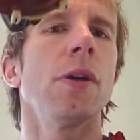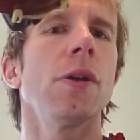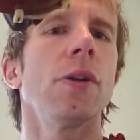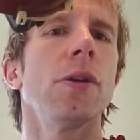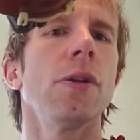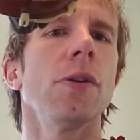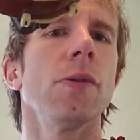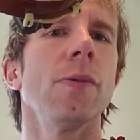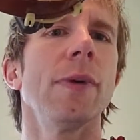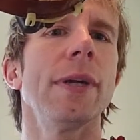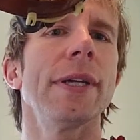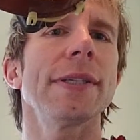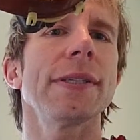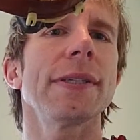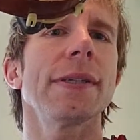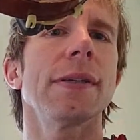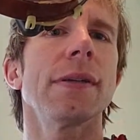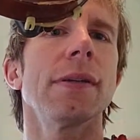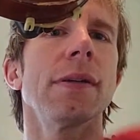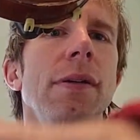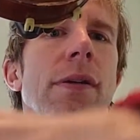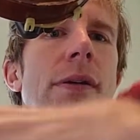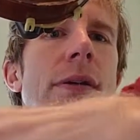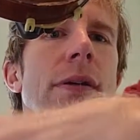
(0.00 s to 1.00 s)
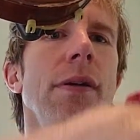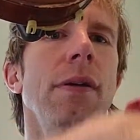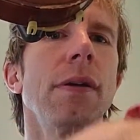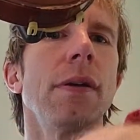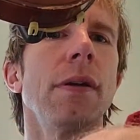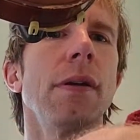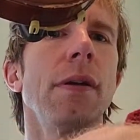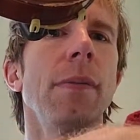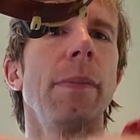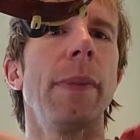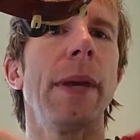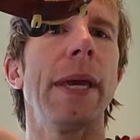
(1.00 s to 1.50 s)
your wrist
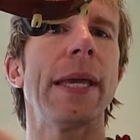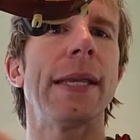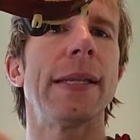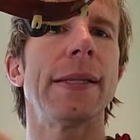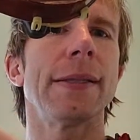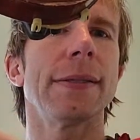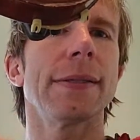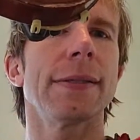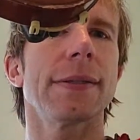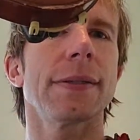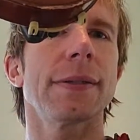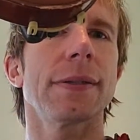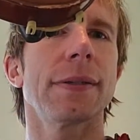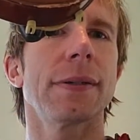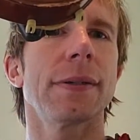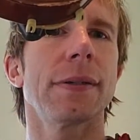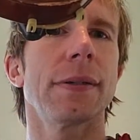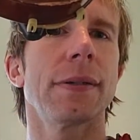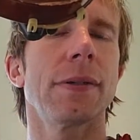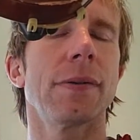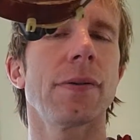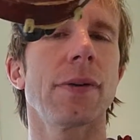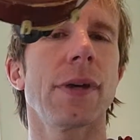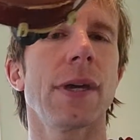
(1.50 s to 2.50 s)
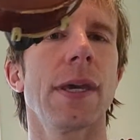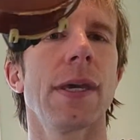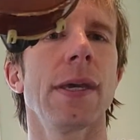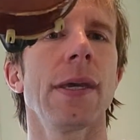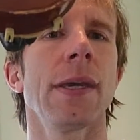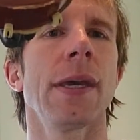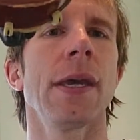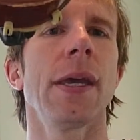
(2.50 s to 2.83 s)
bends, okay?